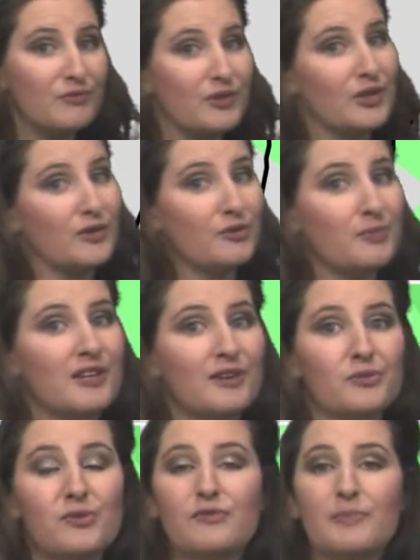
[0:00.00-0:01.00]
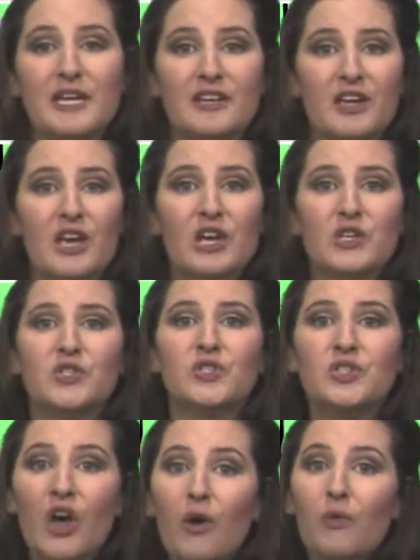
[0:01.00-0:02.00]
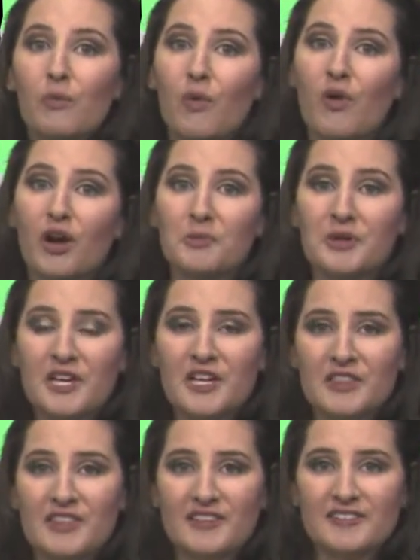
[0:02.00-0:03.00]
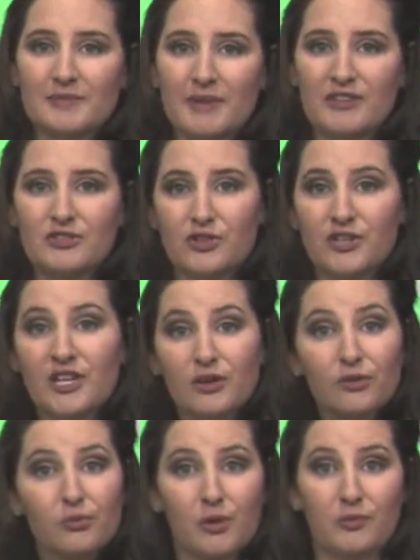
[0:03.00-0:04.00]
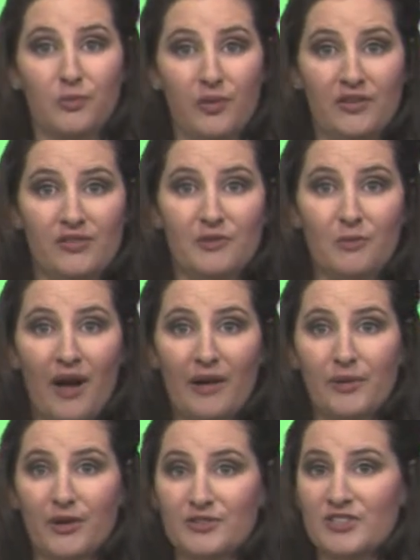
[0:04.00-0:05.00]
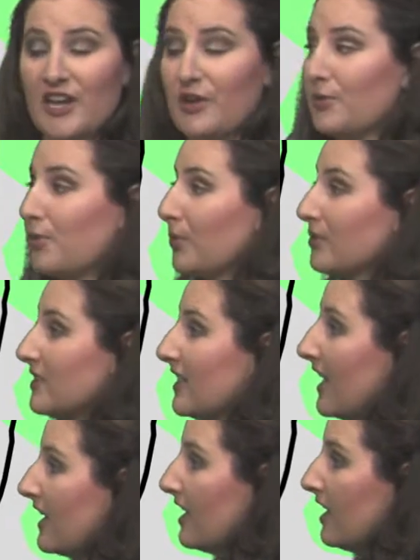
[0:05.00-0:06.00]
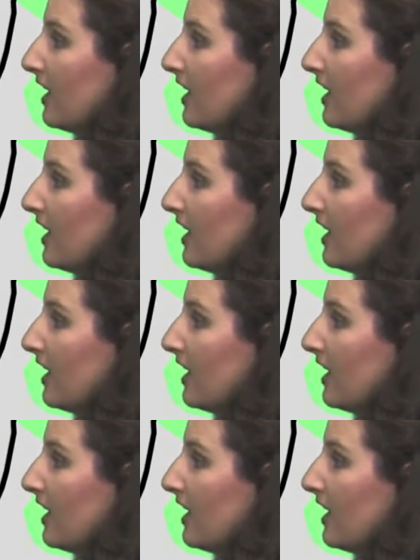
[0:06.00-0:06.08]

for you is because we've been so warm this semester. And here's one reason why we are staying cool today.